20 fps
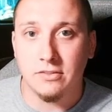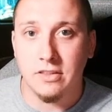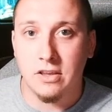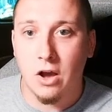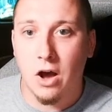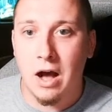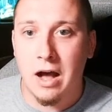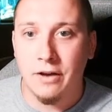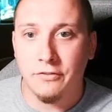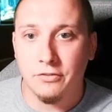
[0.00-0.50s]
the
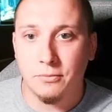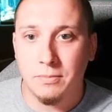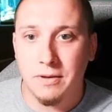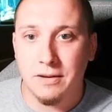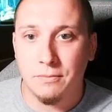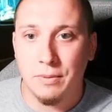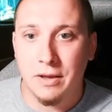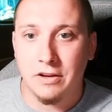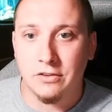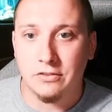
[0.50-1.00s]

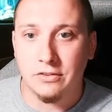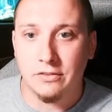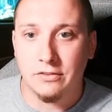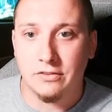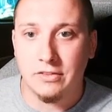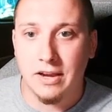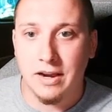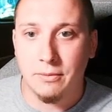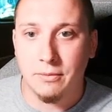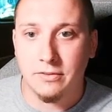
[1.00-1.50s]
off-speed pitches
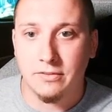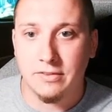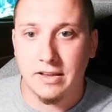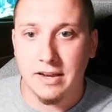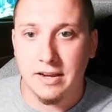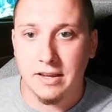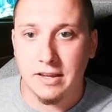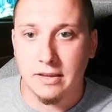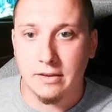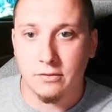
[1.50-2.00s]
that I was
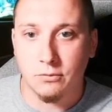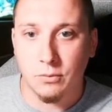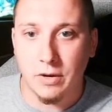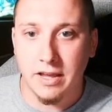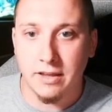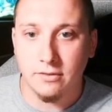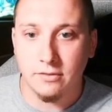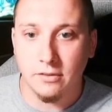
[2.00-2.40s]
sending his way.